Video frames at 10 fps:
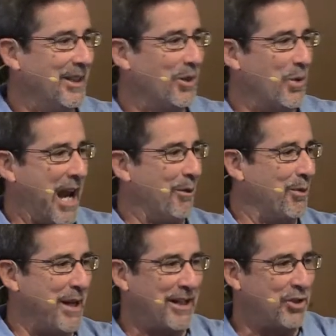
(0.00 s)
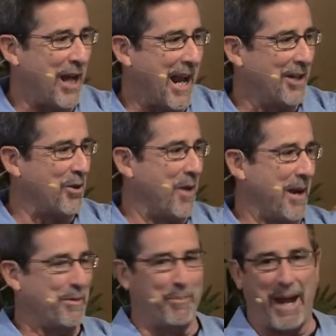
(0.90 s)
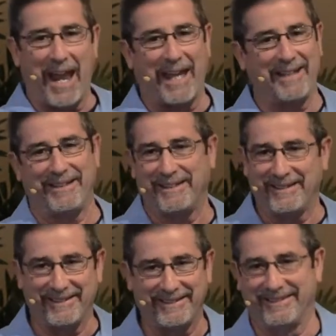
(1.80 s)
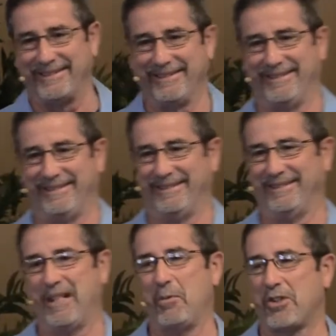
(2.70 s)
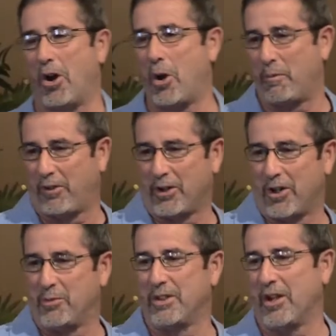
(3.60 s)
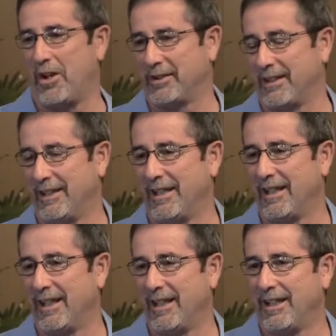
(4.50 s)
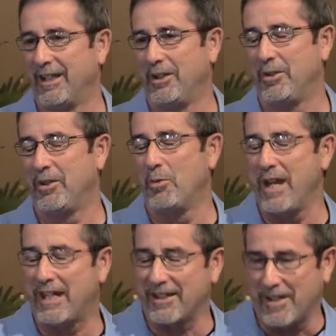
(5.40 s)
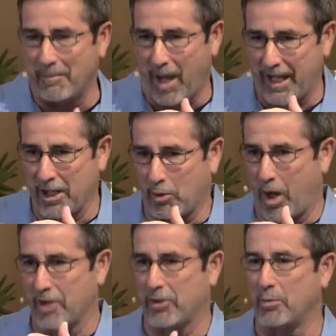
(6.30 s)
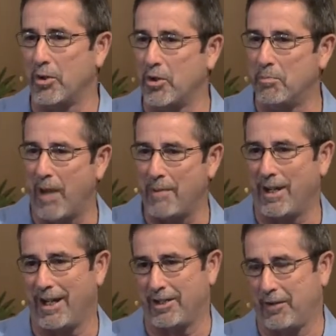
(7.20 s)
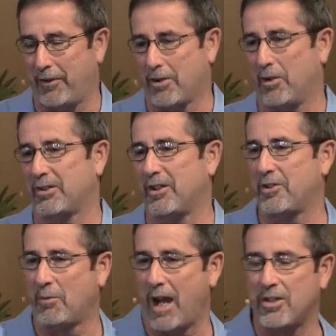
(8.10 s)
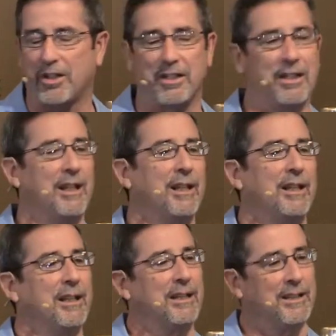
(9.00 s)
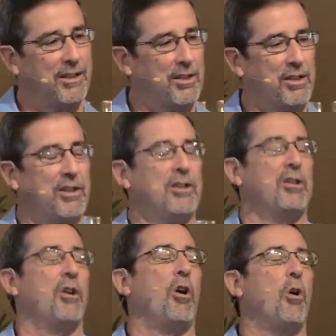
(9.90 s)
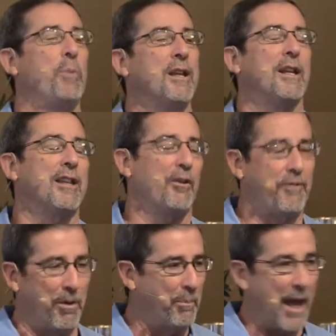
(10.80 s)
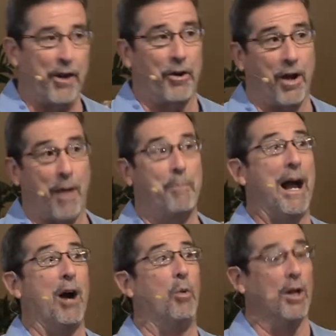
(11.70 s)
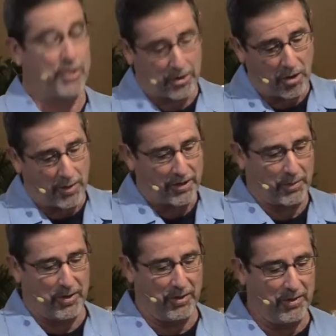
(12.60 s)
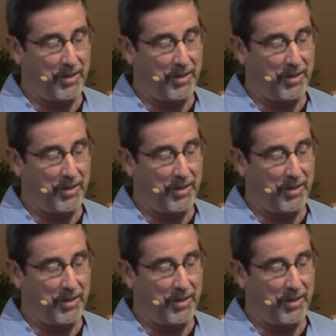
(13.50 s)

When I would wink at Chad going up to bat, it was a hope for a good result. When you wink at somebody across a room, maybe in a difficult situation, you're hoping that they'll feel better about what they're going through.